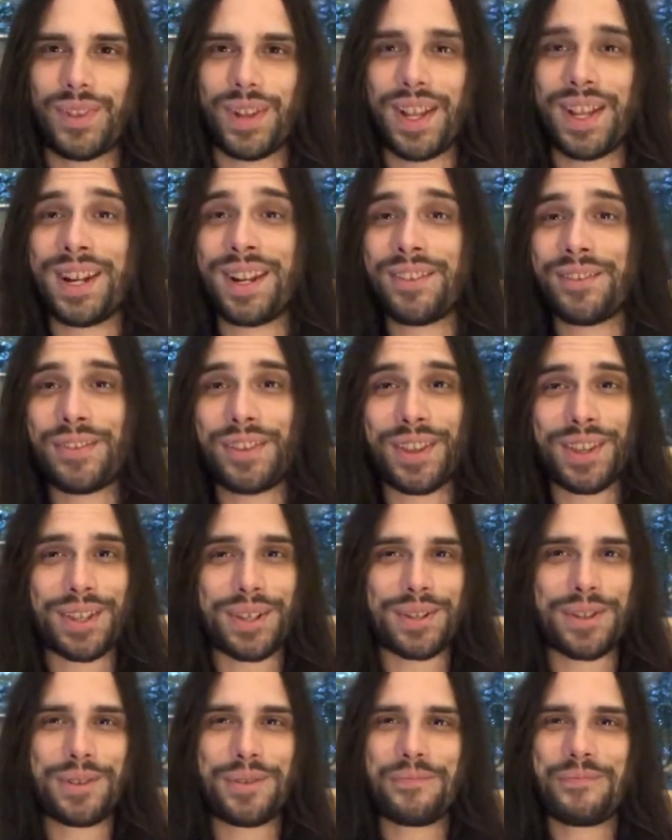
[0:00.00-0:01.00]
And if
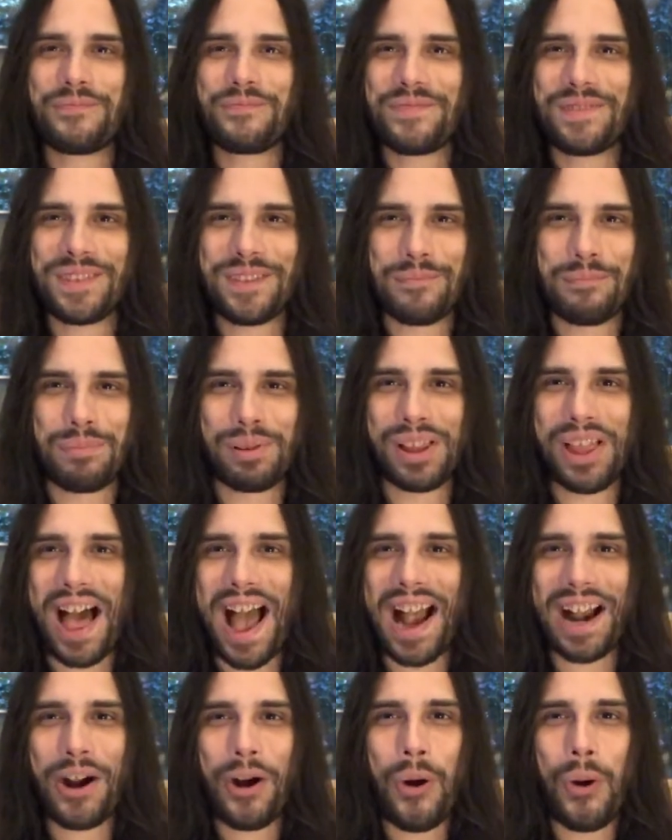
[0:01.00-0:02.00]
this
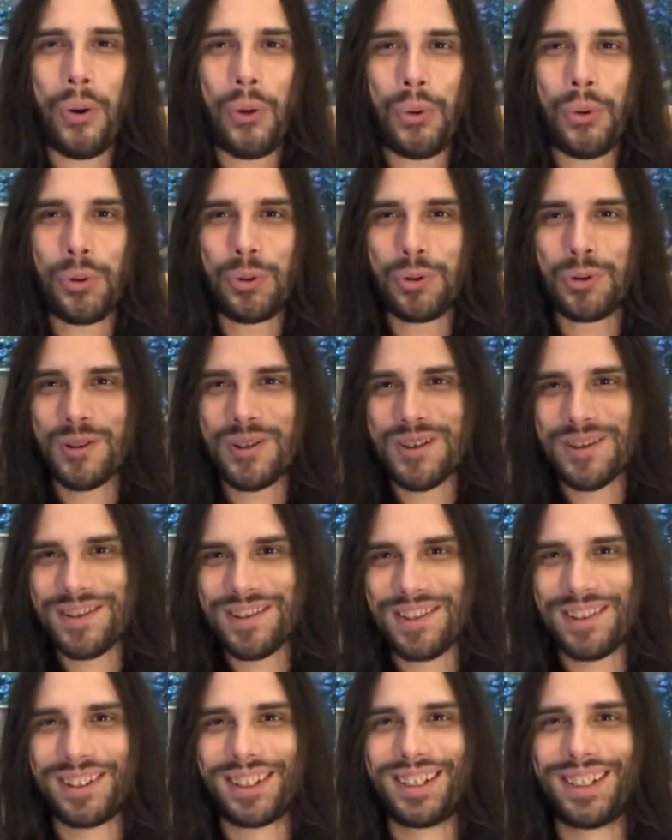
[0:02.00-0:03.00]
black hole
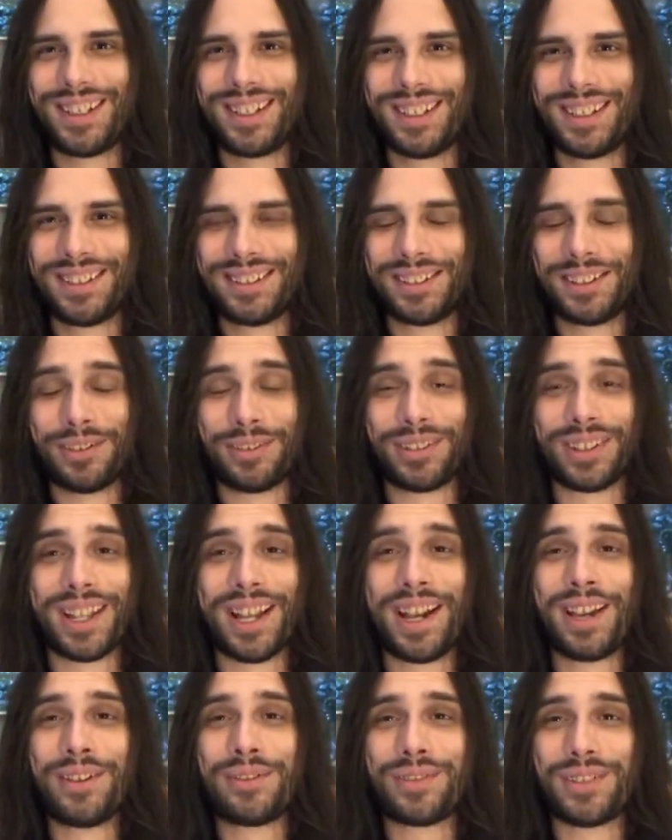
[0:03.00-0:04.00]
of
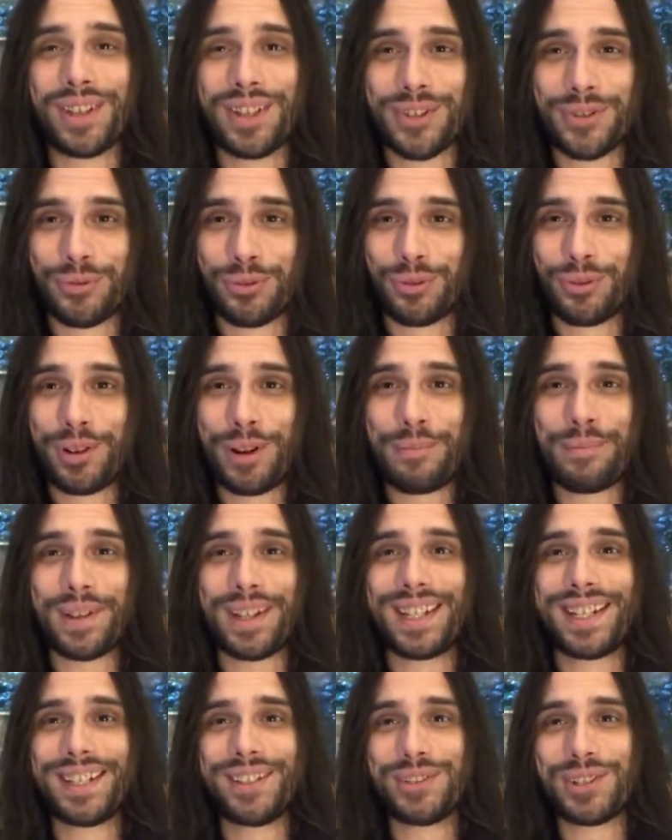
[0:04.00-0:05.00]
life is
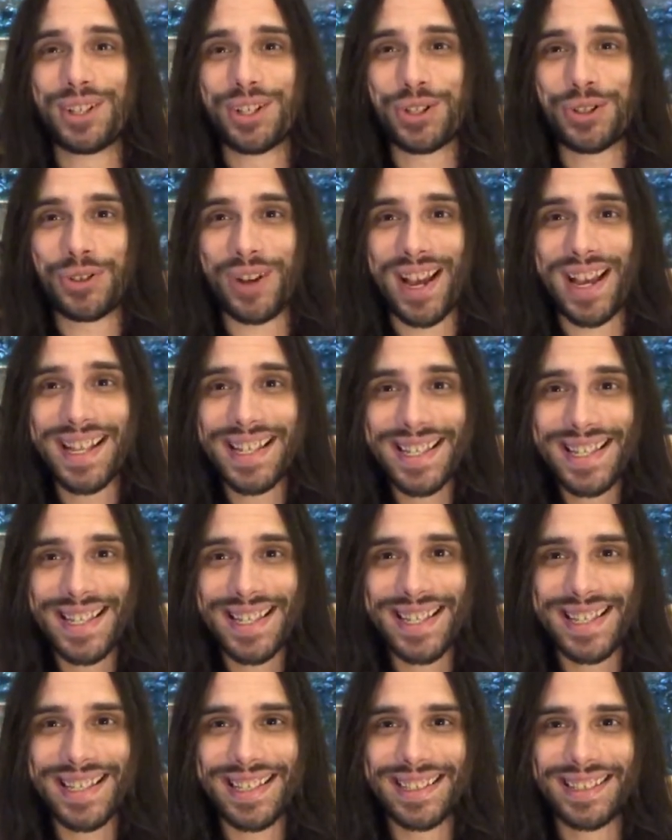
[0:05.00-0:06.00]
ripping you to
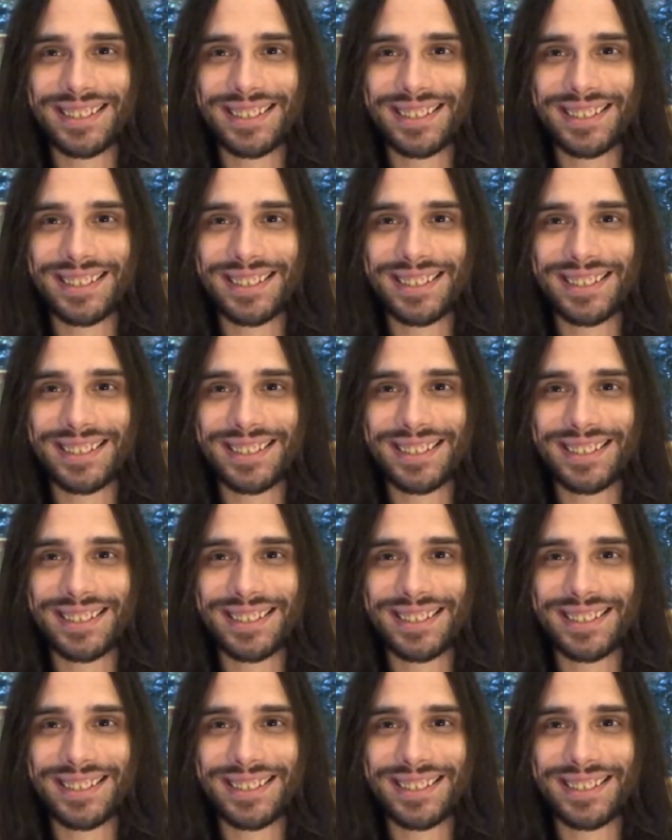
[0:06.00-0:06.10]
shreds,